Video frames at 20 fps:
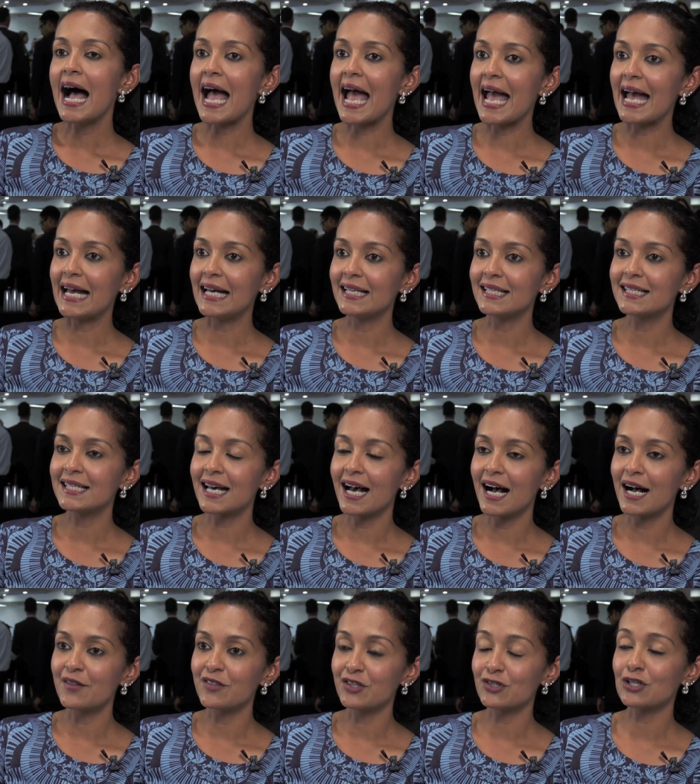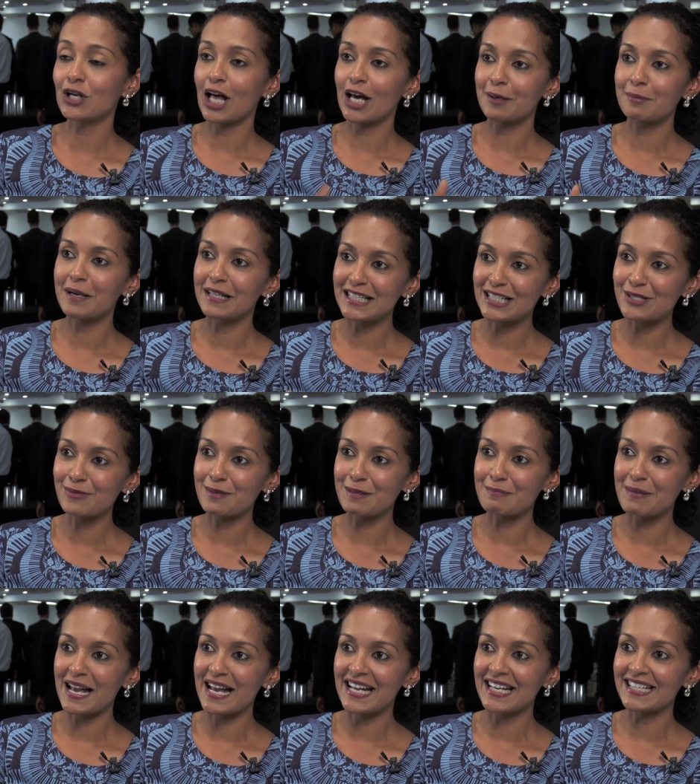and uh, there's a lot of money to be
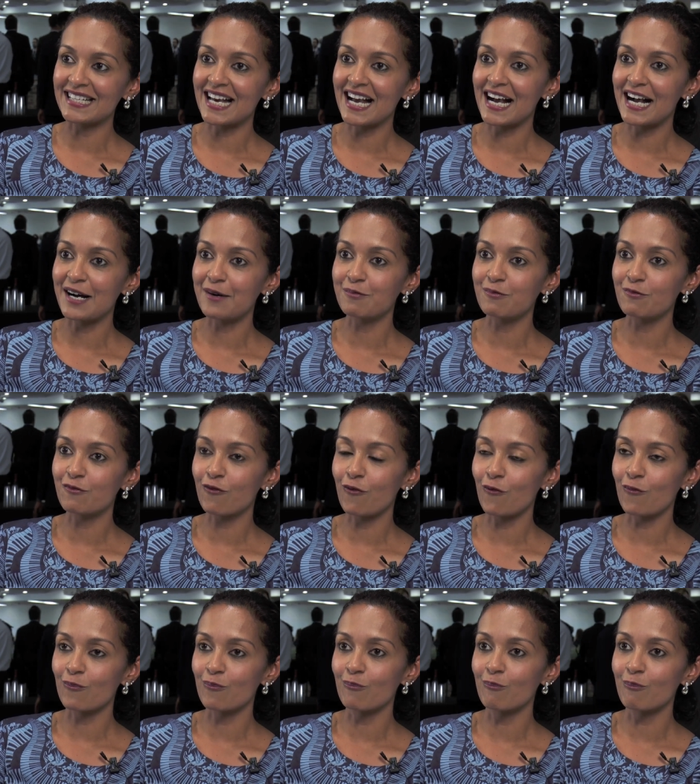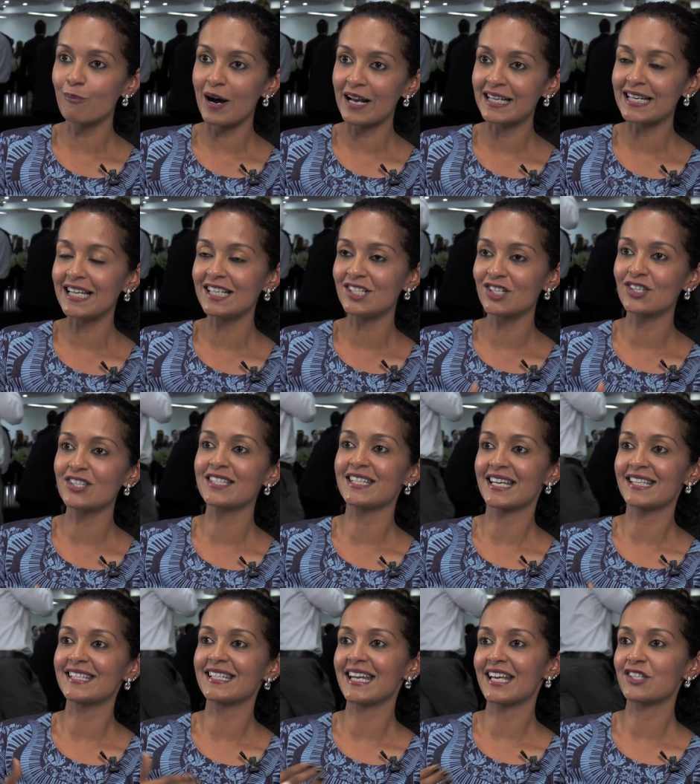made, um, but it just
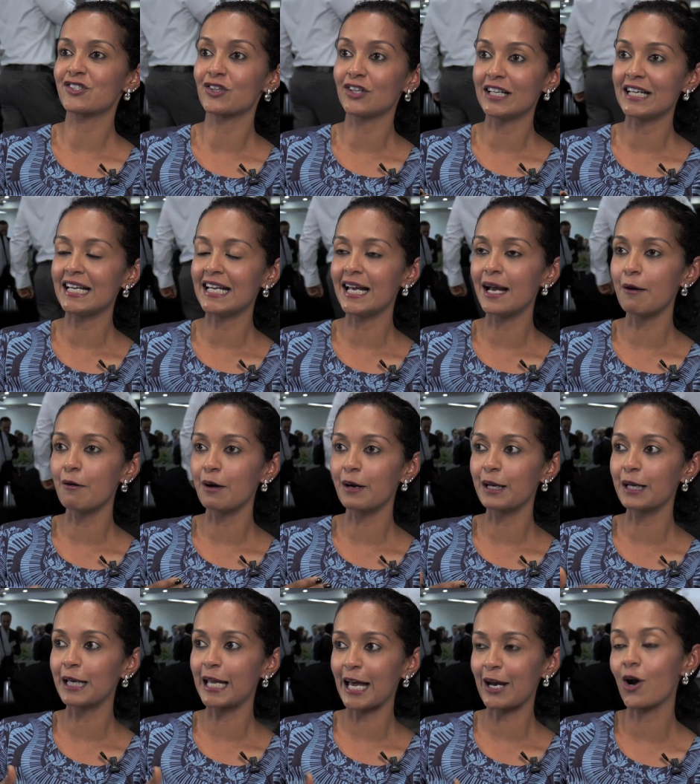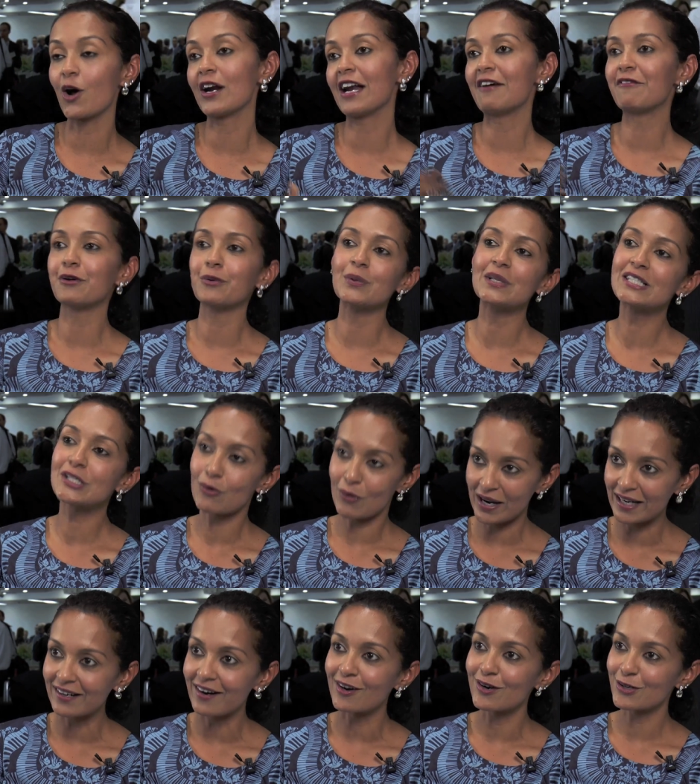doesn't necessarily uh, get on everyone's
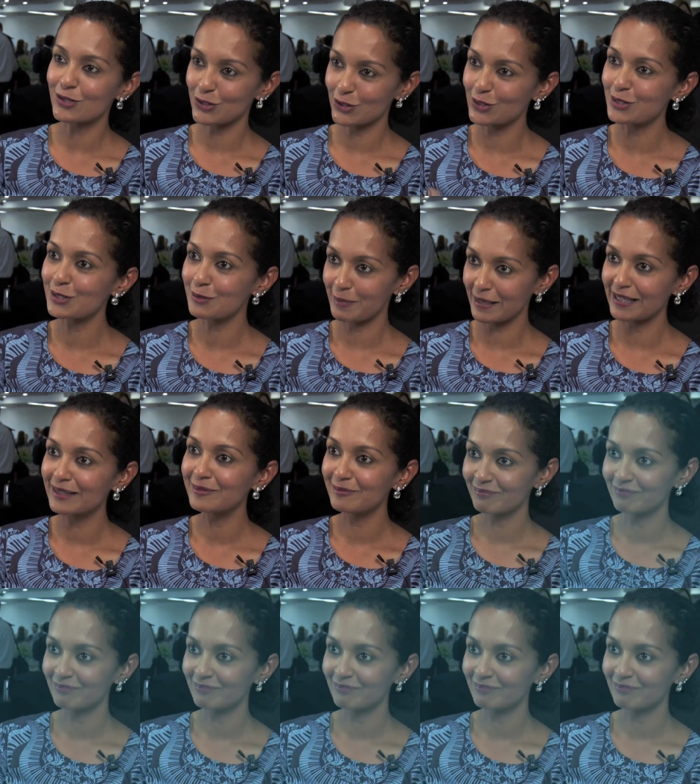radar, so to speak.